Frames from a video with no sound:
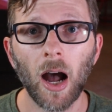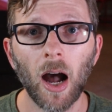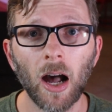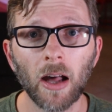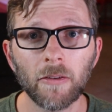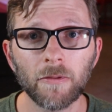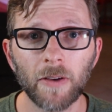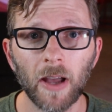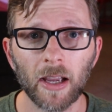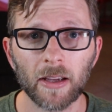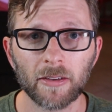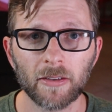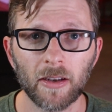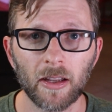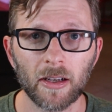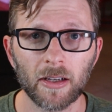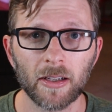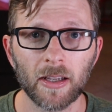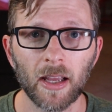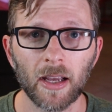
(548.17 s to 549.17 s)

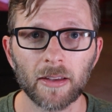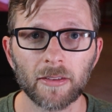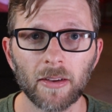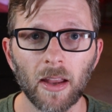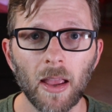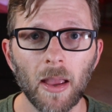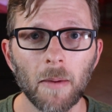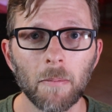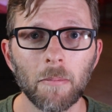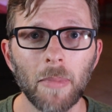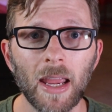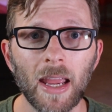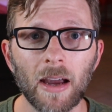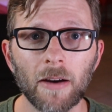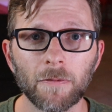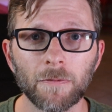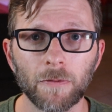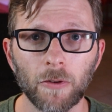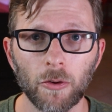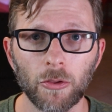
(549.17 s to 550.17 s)
Unvaccinated guests may
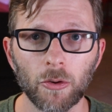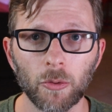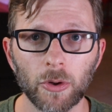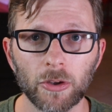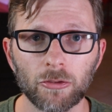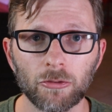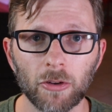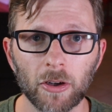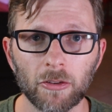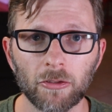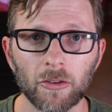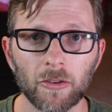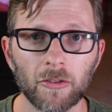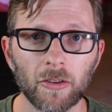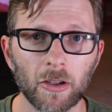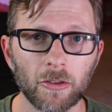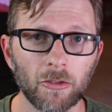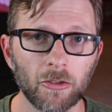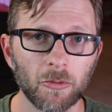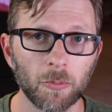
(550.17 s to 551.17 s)
have further
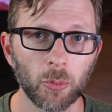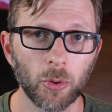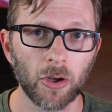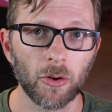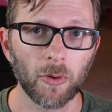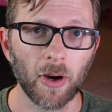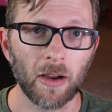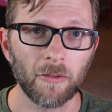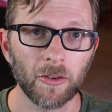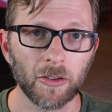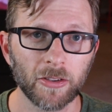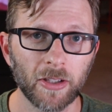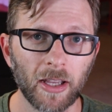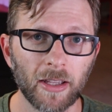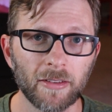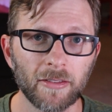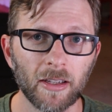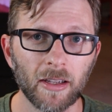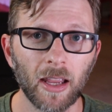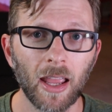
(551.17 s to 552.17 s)
restrictions such as pre-arrival
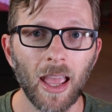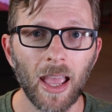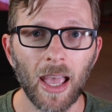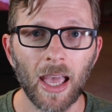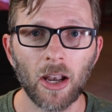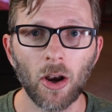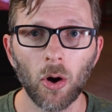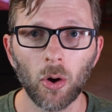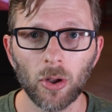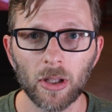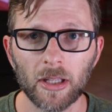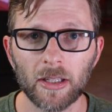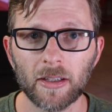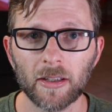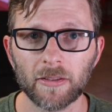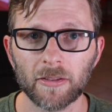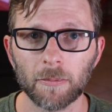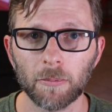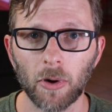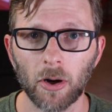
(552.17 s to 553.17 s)
testing and only
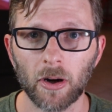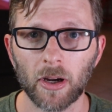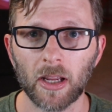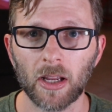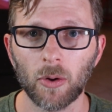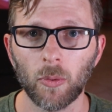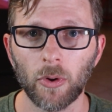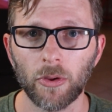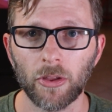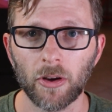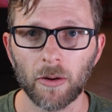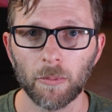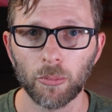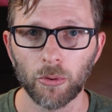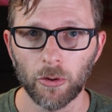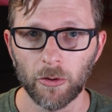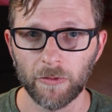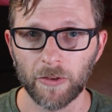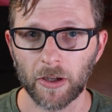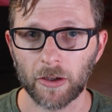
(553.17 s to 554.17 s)
disembarking with an
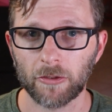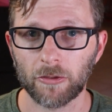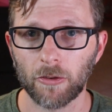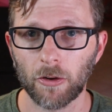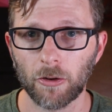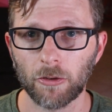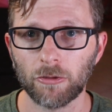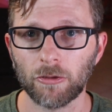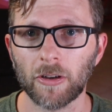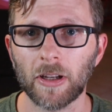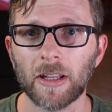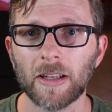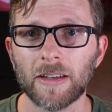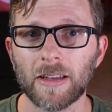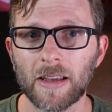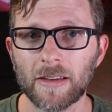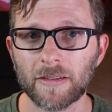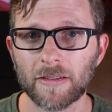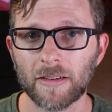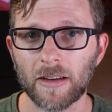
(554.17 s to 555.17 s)
approved excursion in
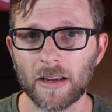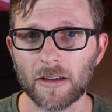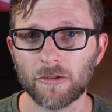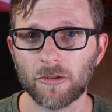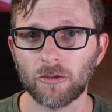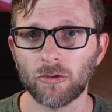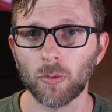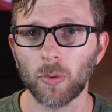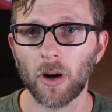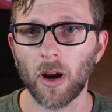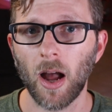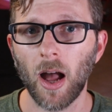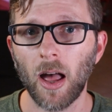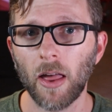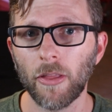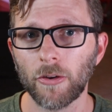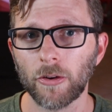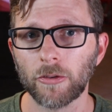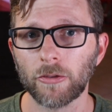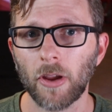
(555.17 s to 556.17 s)
destinations where
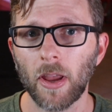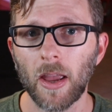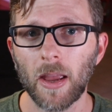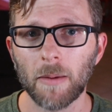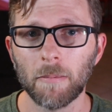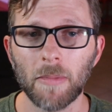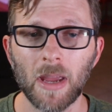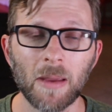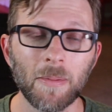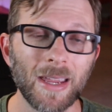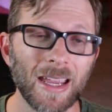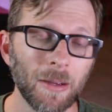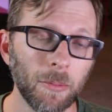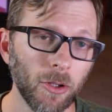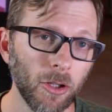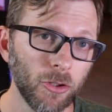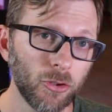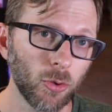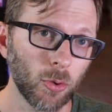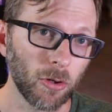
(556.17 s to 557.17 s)
others may be
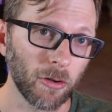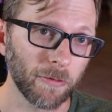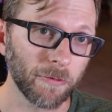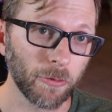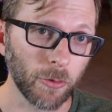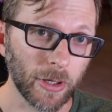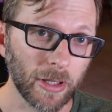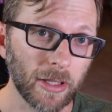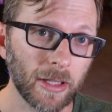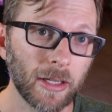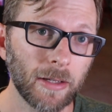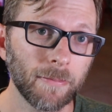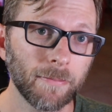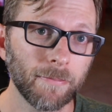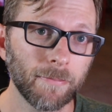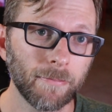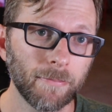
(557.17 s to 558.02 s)
able to tour freely.